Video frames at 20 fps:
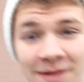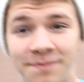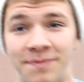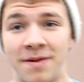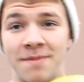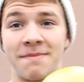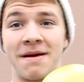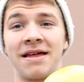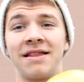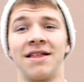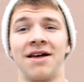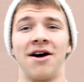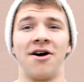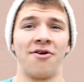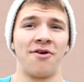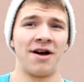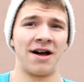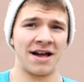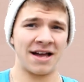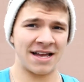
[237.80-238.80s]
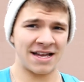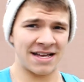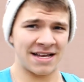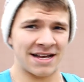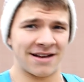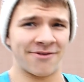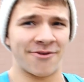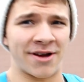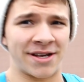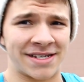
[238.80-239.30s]
a pomelo,
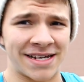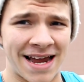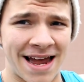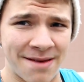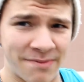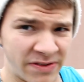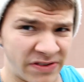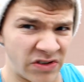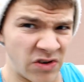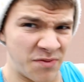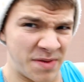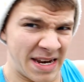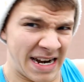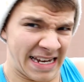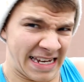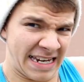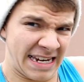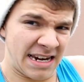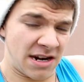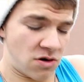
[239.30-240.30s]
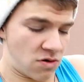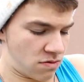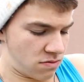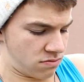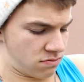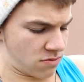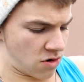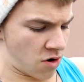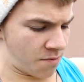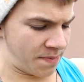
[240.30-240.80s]
which I'm assuming I can
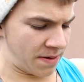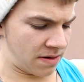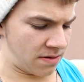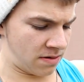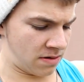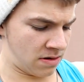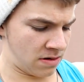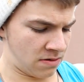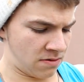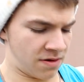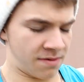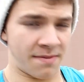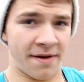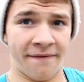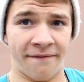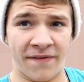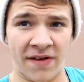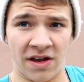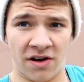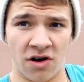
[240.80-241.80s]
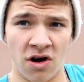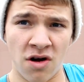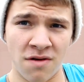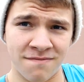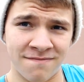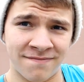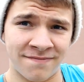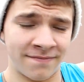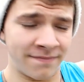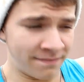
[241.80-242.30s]
open with my finger. Oh!
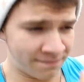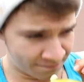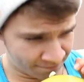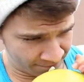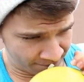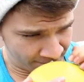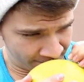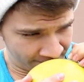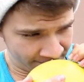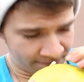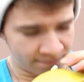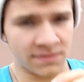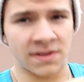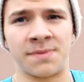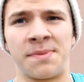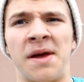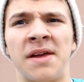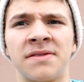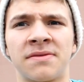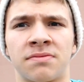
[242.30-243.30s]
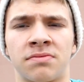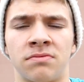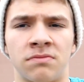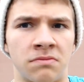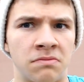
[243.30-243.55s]
Smells